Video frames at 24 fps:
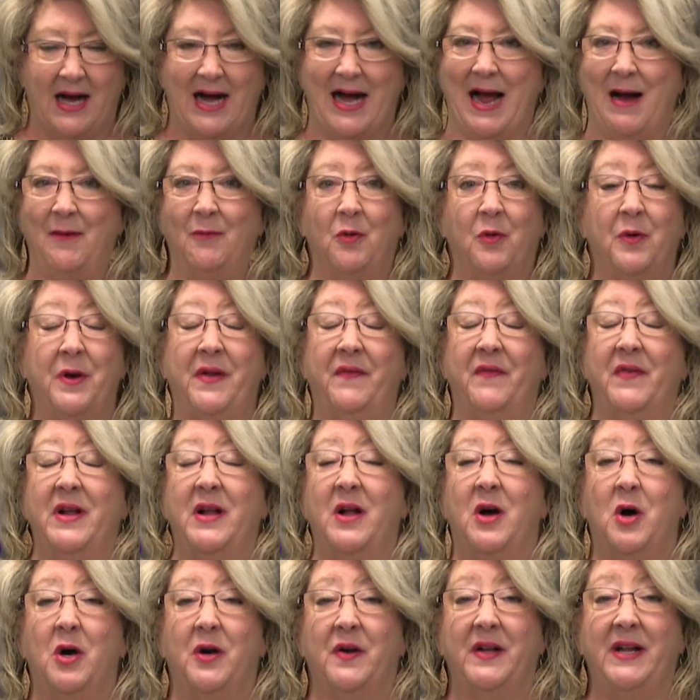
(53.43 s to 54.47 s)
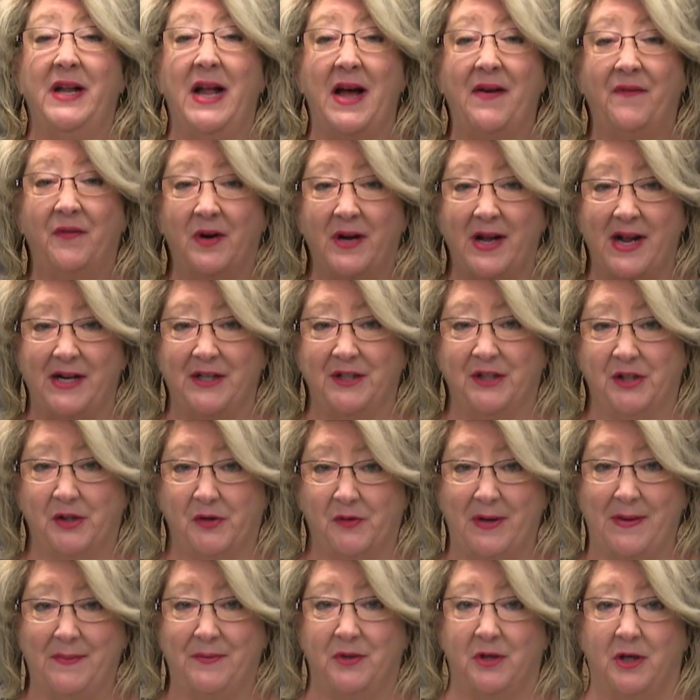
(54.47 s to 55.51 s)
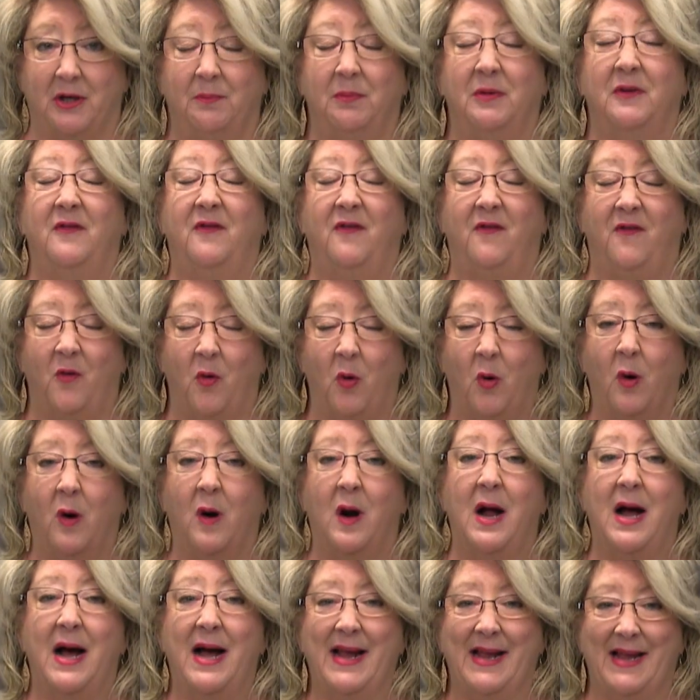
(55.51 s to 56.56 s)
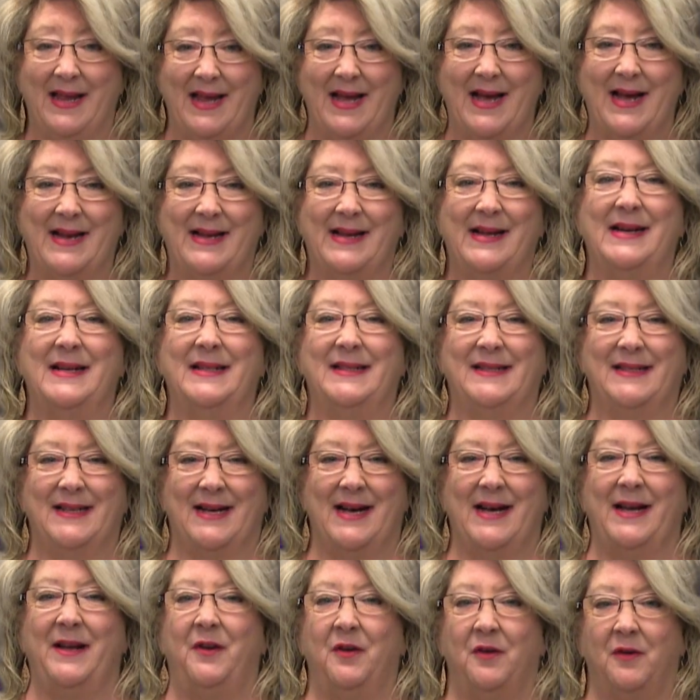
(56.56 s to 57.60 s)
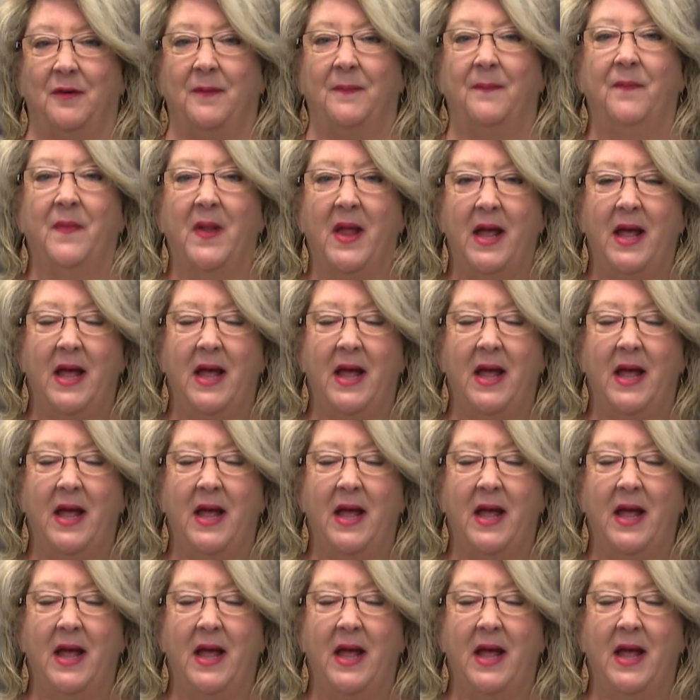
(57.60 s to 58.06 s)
I won't even hardly ever get a scripture before I get a title.